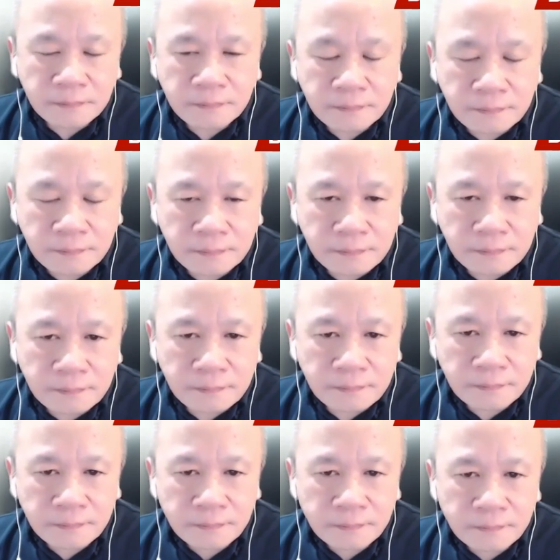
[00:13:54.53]

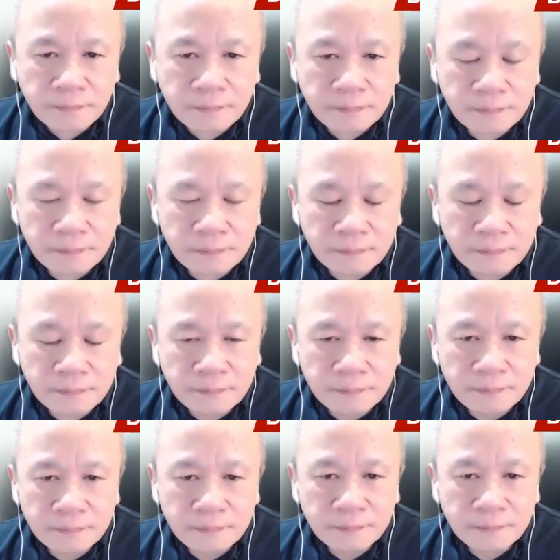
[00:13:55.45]

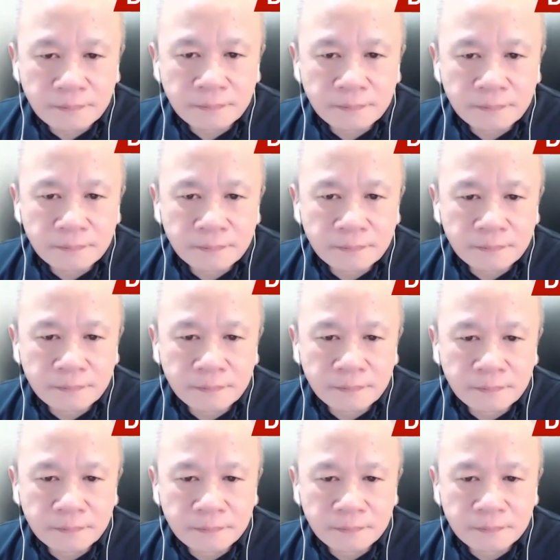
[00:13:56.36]

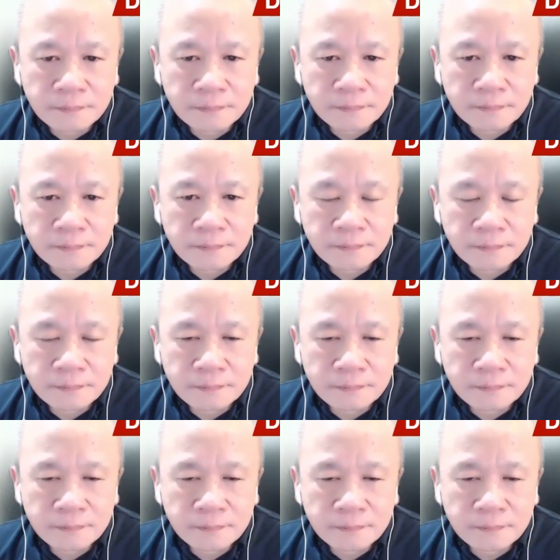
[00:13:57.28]

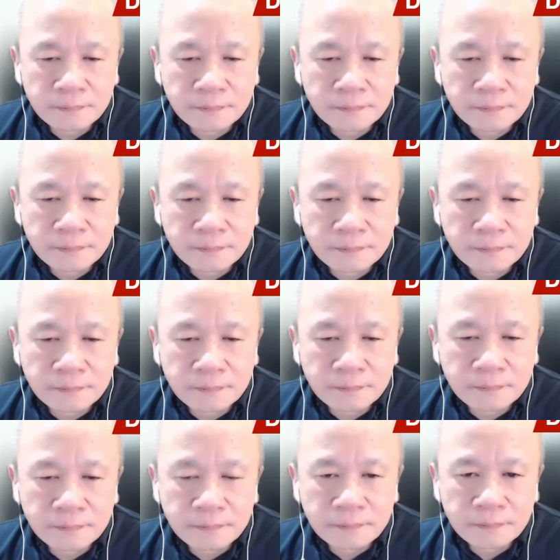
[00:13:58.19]

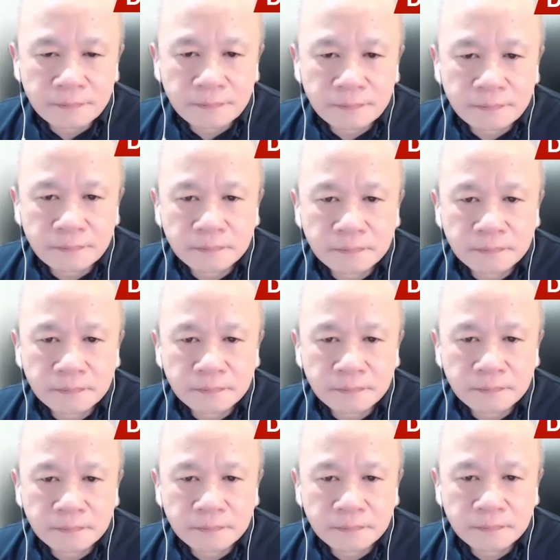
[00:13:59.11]

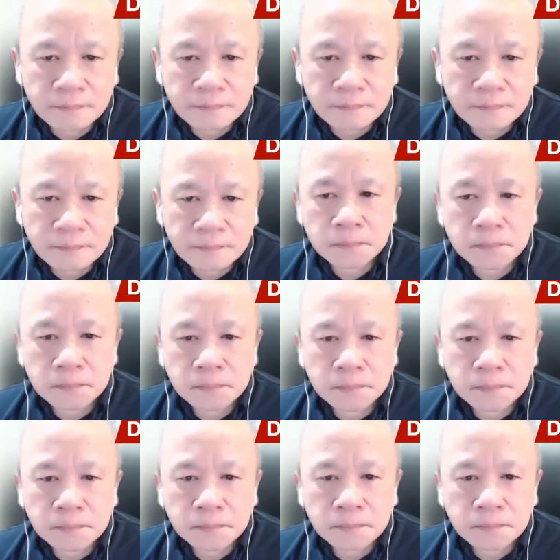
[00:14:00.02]

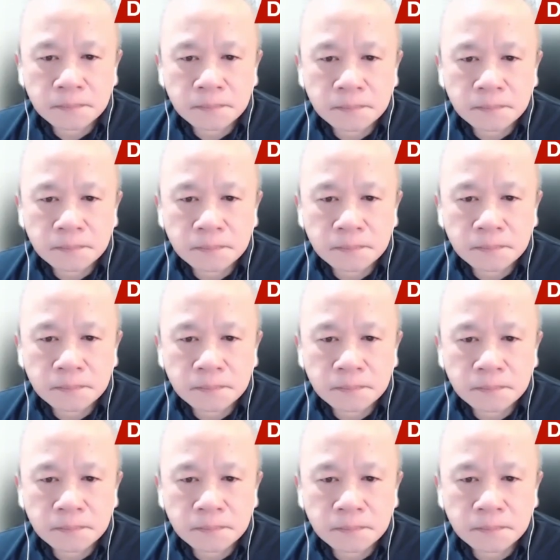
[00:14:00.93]

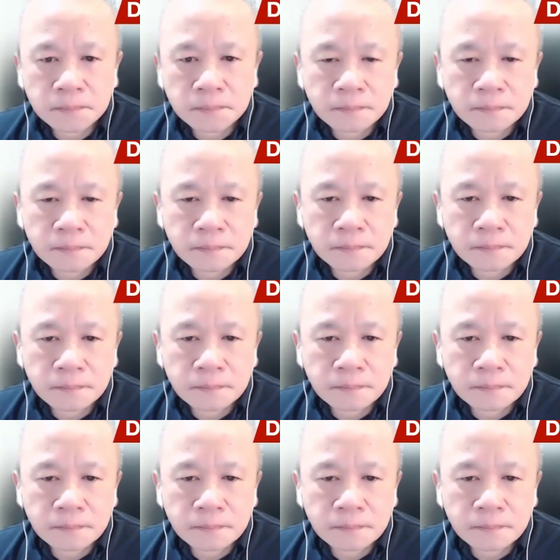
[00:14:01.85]
(not speaking)